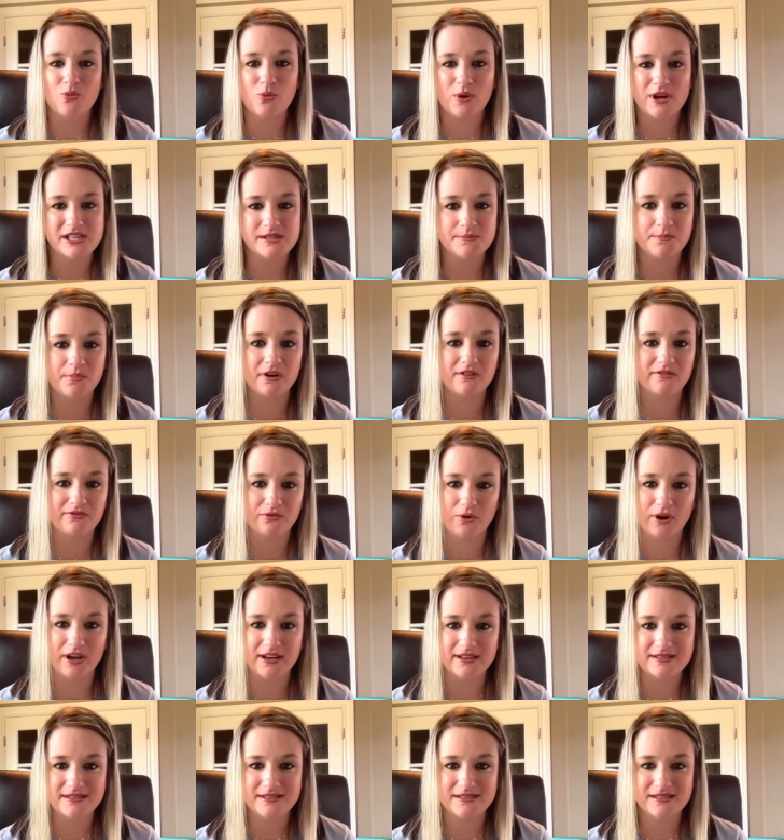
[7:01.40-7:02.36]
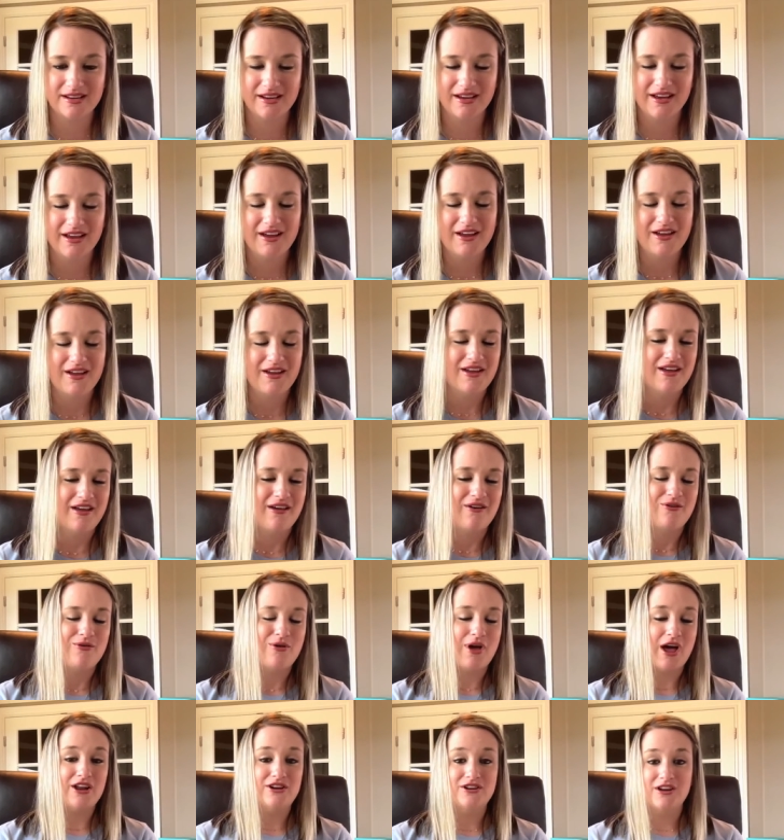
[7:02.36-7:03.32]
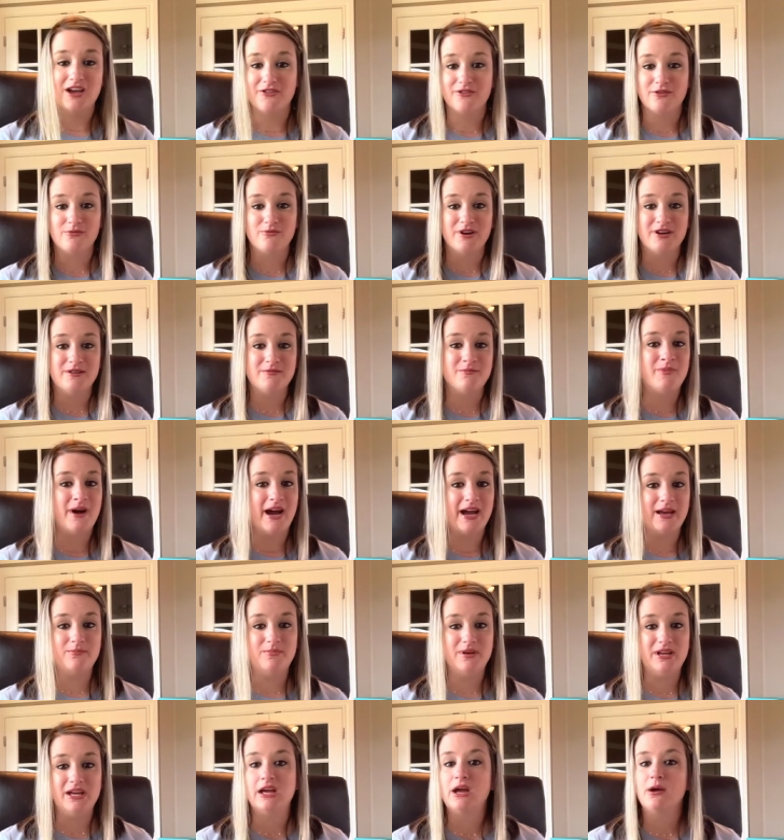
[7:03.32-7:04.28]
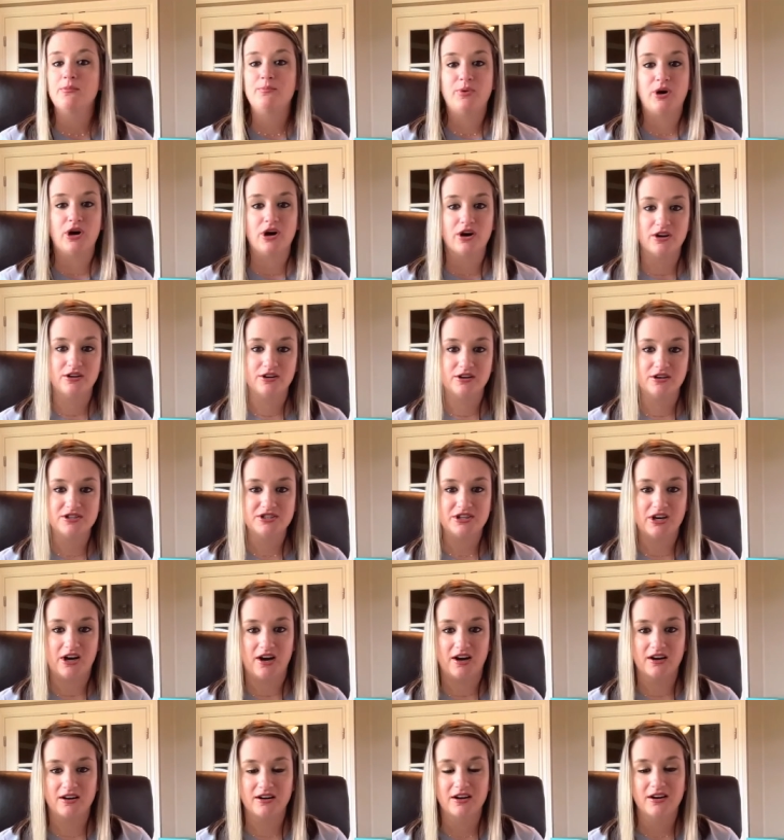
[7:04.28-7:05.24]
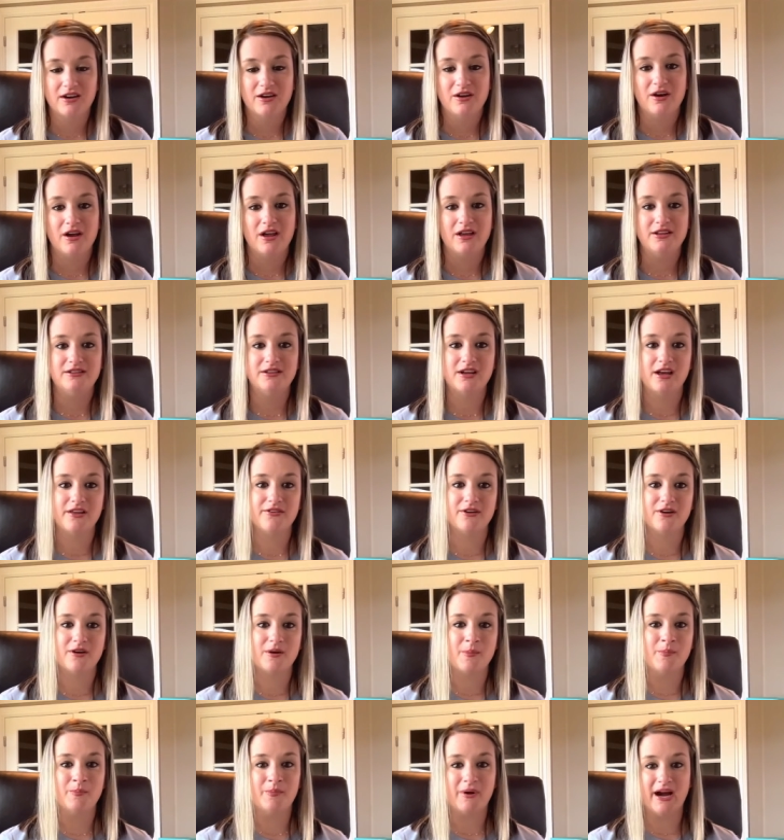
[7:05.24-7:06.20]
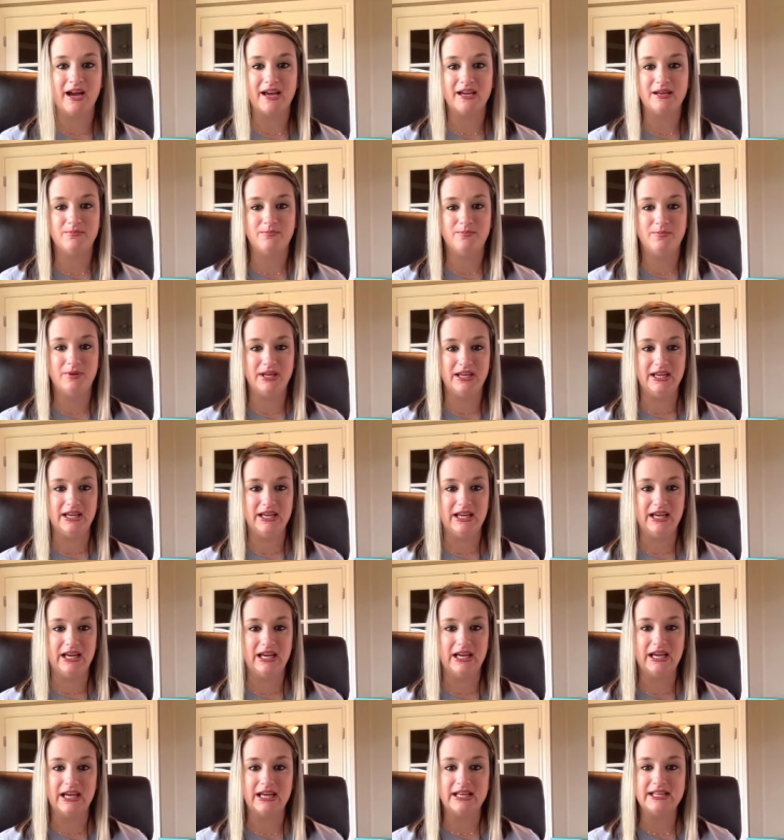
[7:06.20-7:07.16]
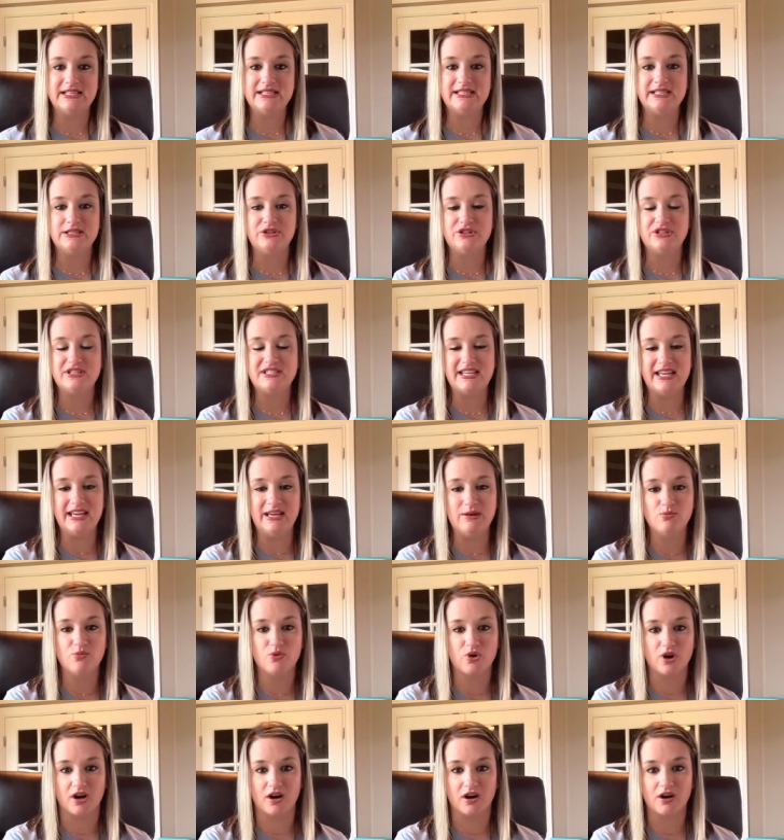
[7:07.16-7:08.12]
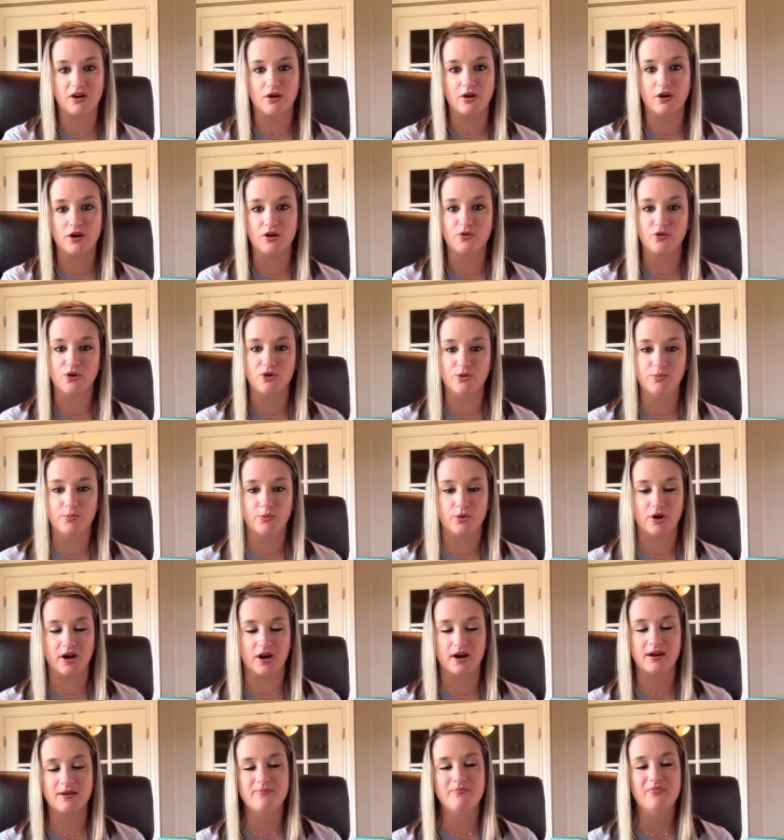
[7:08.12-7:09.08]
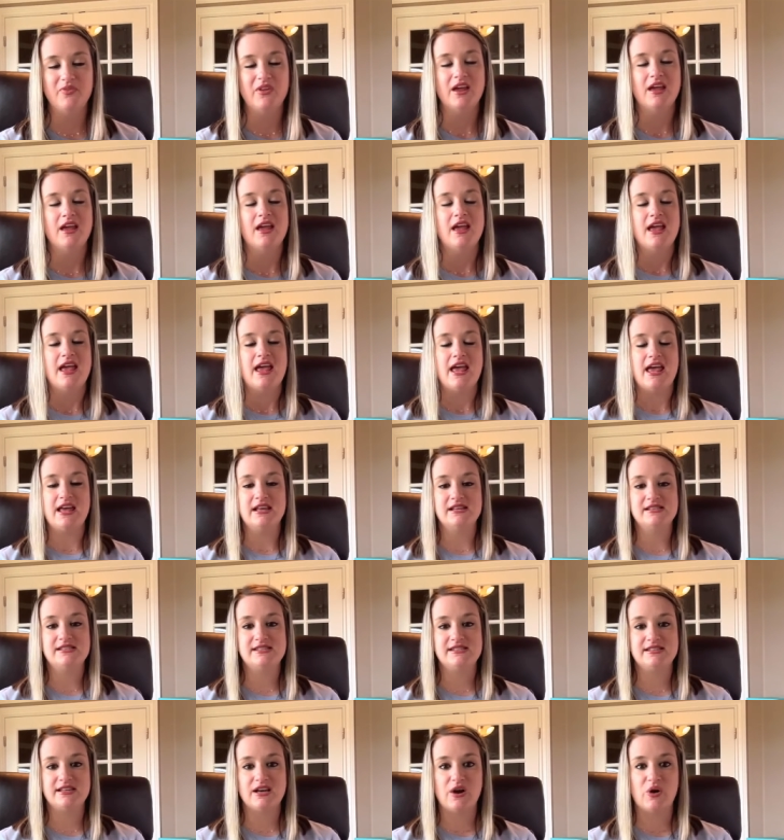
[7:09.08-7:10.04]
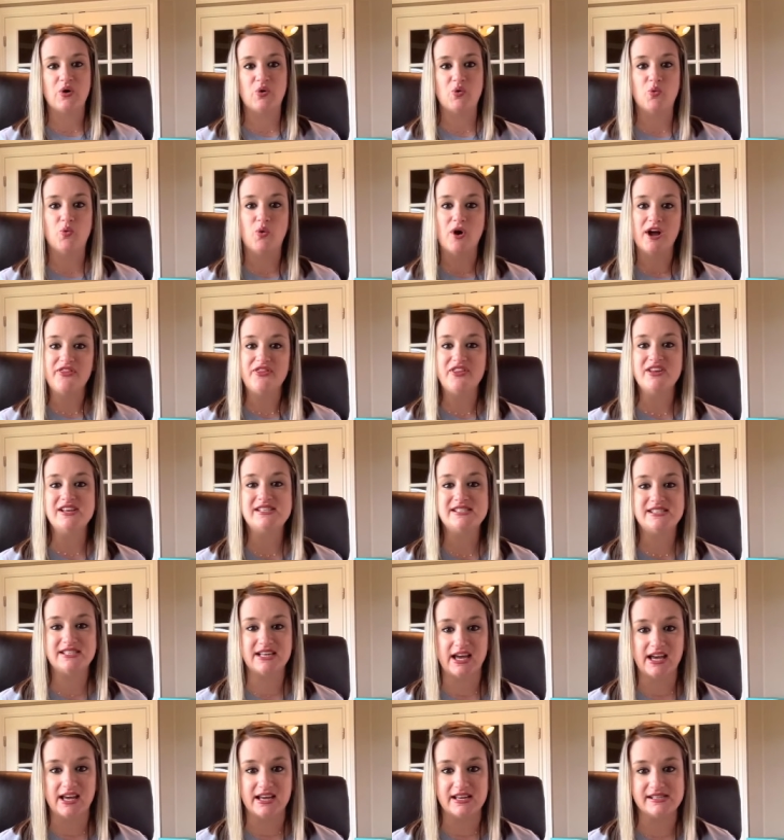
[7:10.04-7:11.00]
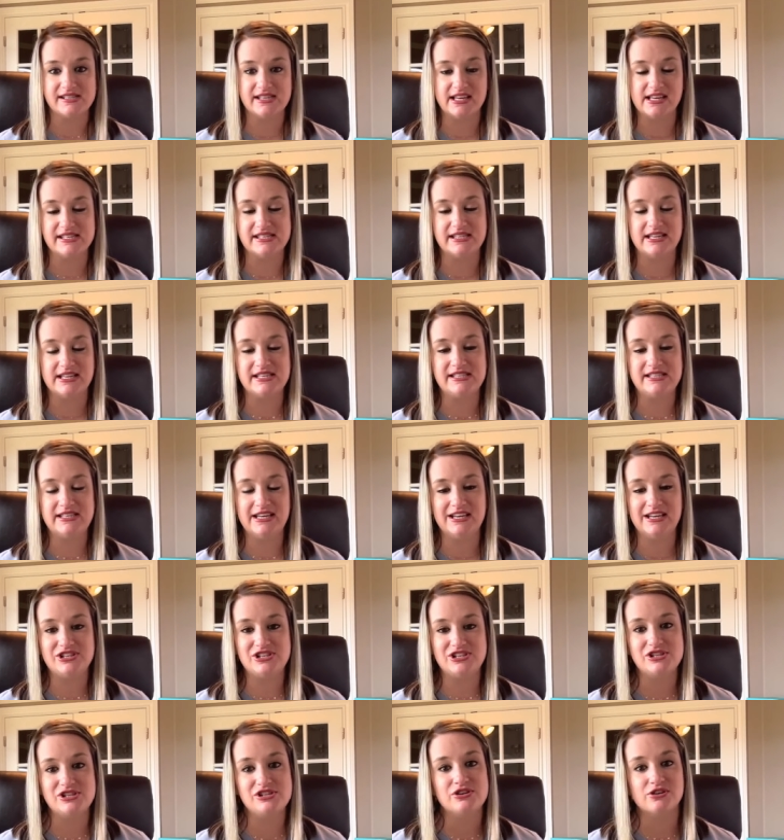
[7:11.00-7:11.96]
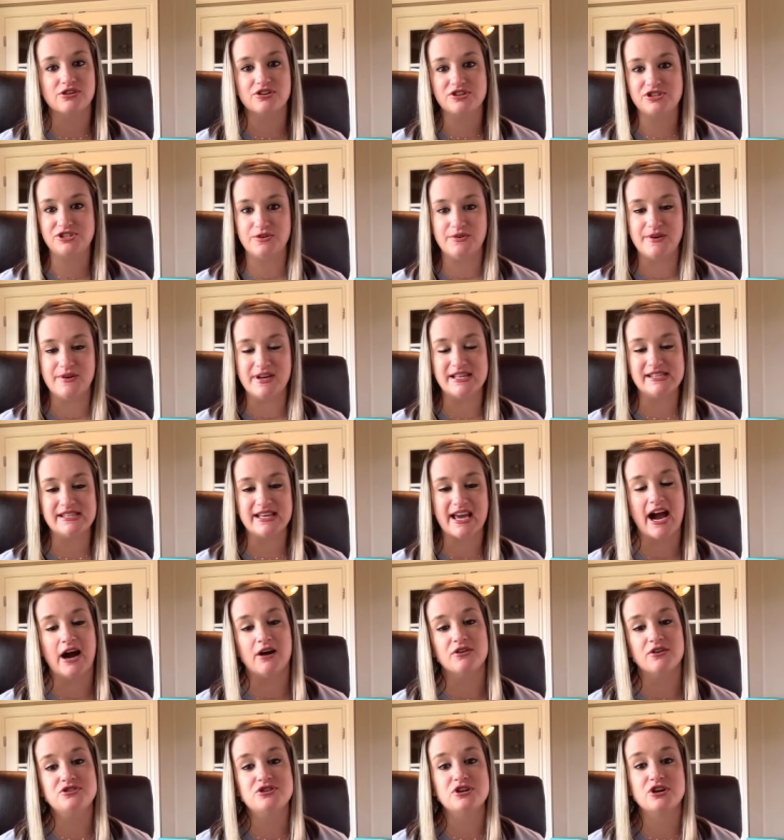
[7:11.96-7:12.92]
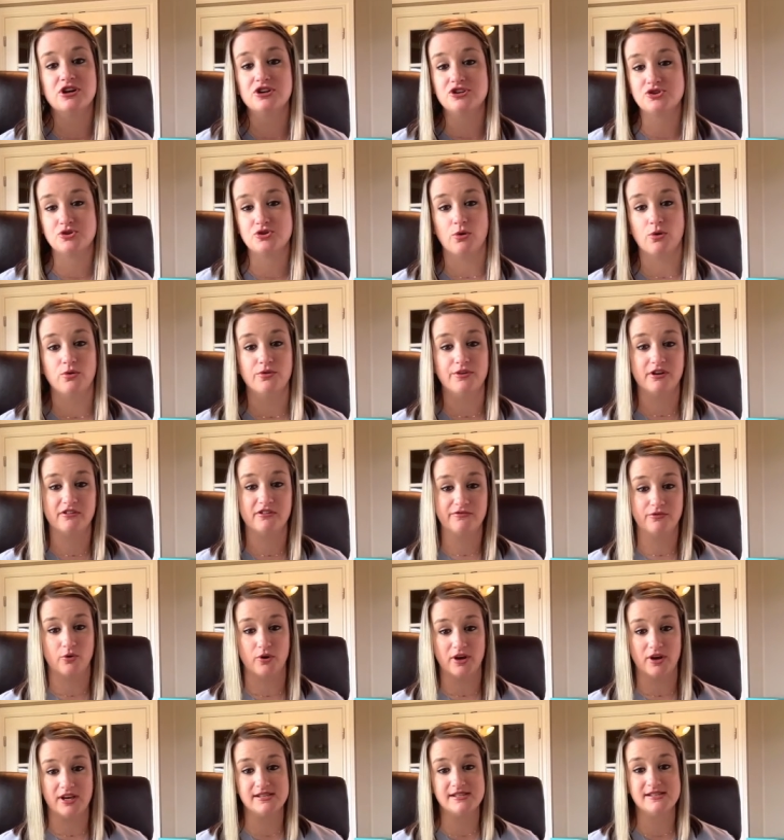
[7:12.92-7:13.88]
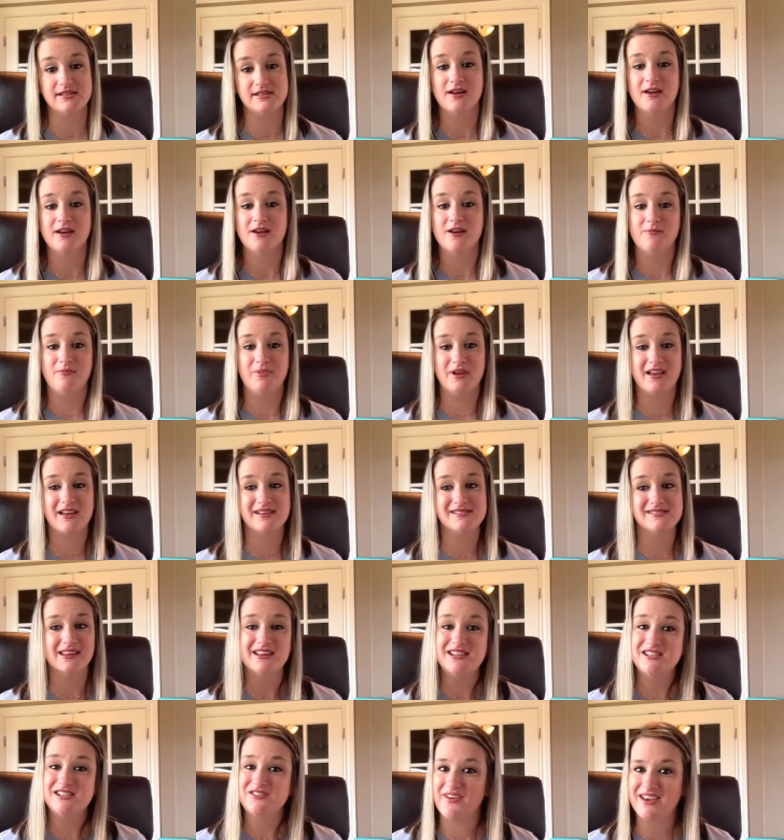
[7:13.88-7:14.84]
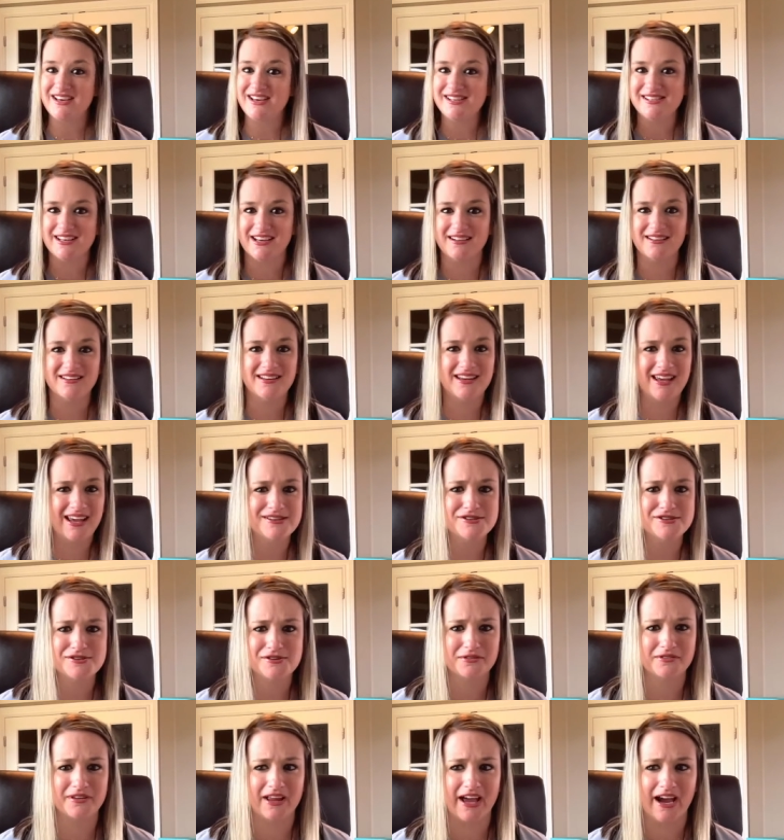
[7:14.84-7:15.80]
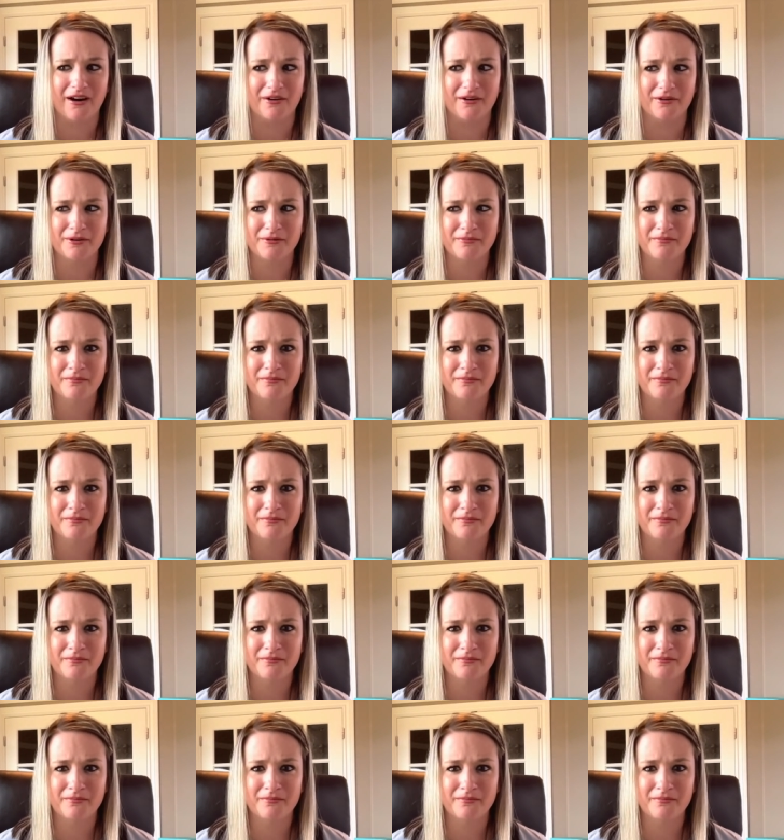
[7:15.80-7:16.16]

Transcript: whisper voice. Another one might be partner talk. Another might be teamwork or group work. And so, what this does is this teaches your students how to control their voice. Because let's face it, kids are loud.